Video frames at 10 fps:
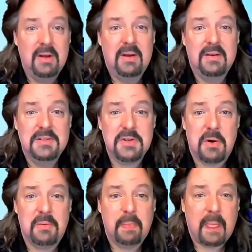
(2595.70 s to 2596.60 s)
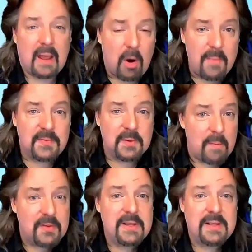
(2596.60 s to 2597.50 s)
So I hope
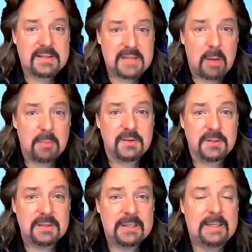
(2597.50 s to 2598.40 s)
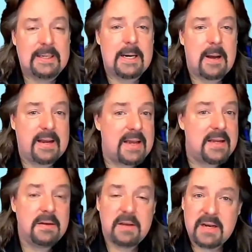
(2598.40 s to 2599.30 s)
hopefully that's helpful. Uh,
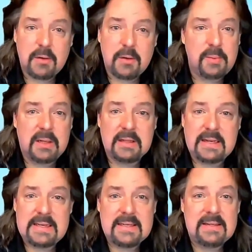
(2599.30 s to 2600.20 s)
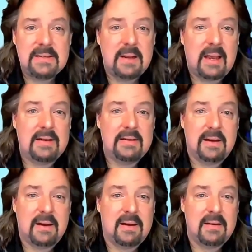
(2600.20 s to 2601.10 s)
again, connect with me on LinkedIn, and
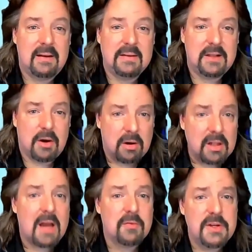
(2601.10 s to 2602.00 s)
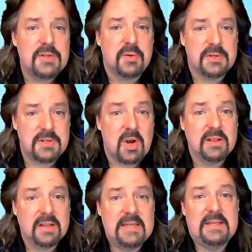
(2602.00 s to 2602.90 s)
uh, and there are a lot of resources on
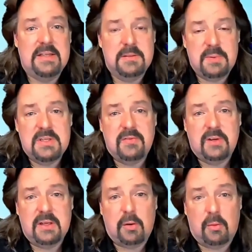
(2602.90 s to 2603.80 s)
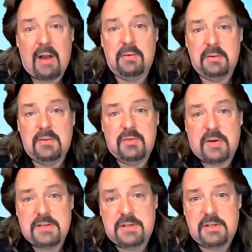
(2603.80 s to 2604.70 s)
LinkedIn specifically around
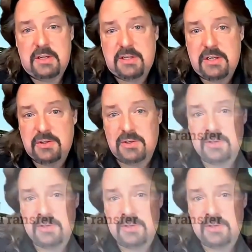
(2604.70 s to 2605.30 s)
transitioning teachers.